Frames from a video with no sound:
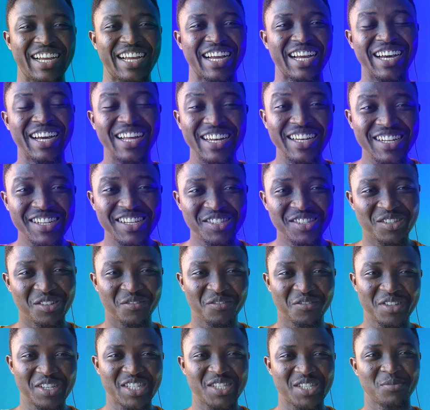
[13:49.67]
Colors of
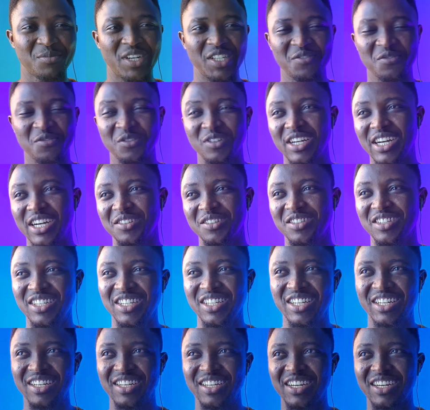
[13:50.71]
this smartphone actually
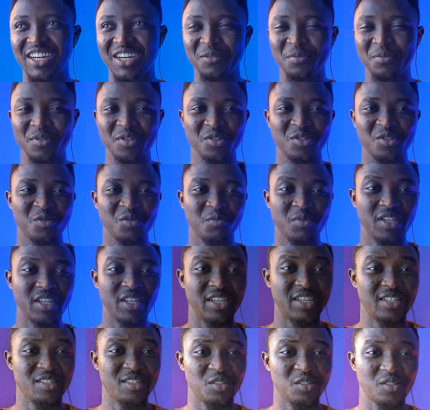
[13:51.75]
happens to be
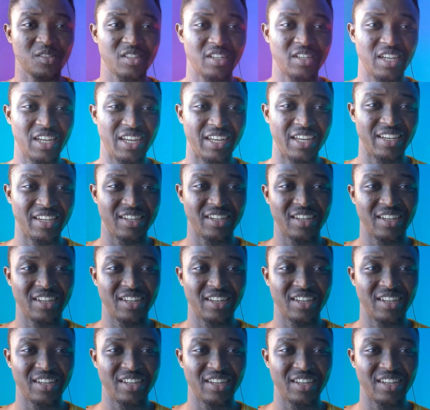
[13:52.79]
in